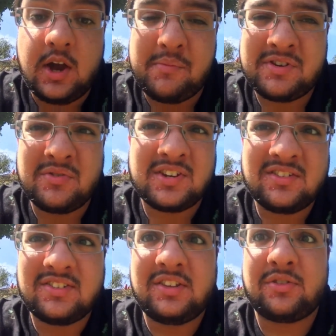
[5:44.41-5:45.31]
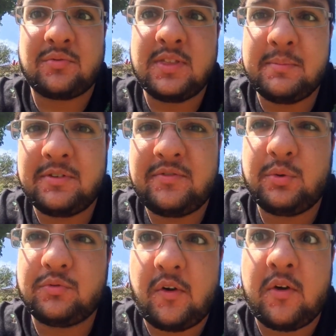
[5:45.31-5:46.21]
We don't tend to see three in the
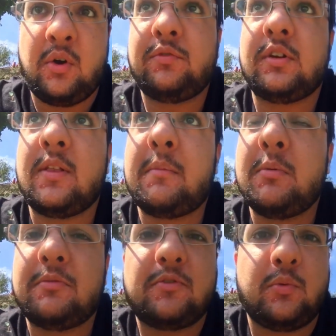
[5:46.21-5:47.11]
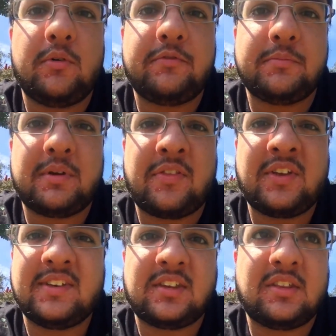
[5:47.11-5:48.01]
midfield very often at the moment for Watford, but I
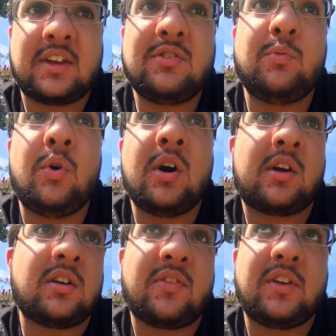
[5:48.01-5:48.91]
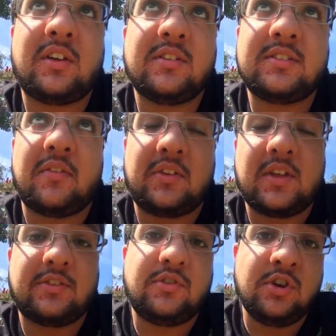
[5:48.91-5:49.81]
think it's something that could work, and I think it's something
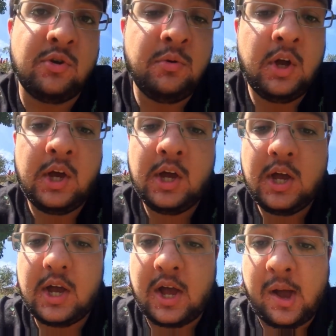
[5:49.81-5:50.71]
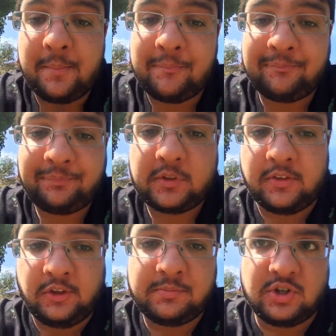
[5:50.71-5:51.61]
that's new.
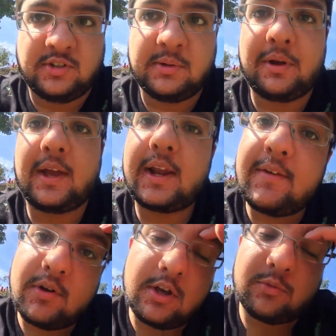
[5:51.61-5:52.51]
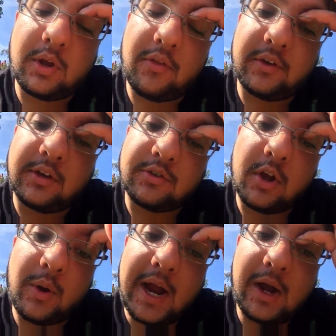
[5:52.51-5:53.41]
Especially someone like Cleverley as well. I think his
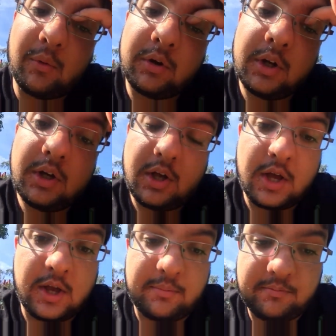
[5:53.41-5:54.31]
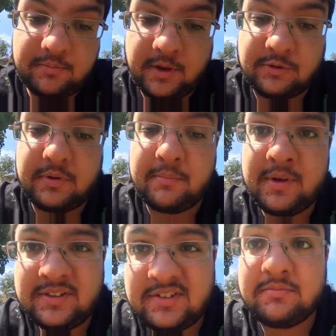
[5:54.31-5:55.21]
know-how has been
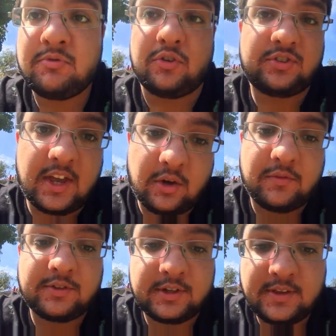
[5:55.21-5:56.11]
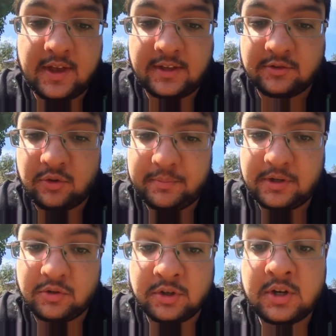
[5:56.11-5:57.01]
missed. Not saying obviously that he's not
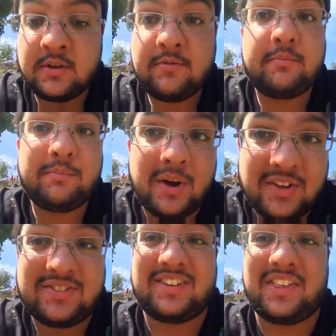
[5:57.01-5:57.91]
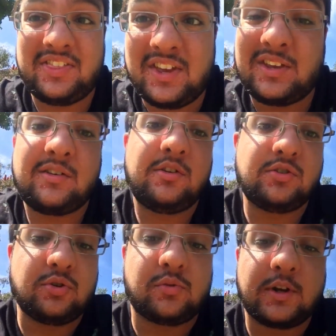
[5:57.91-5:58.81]
been good enough, but I think
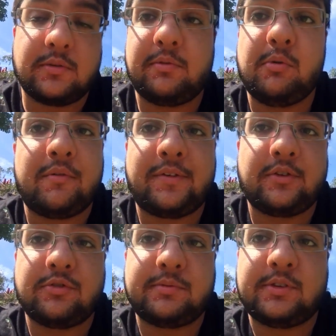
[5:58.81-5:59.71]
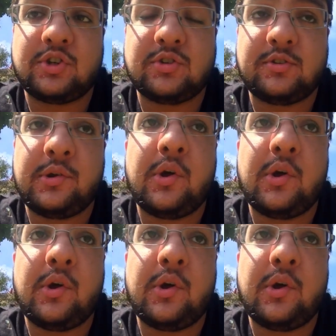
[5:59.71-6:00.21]
Doucouré, Capoue have had those positions in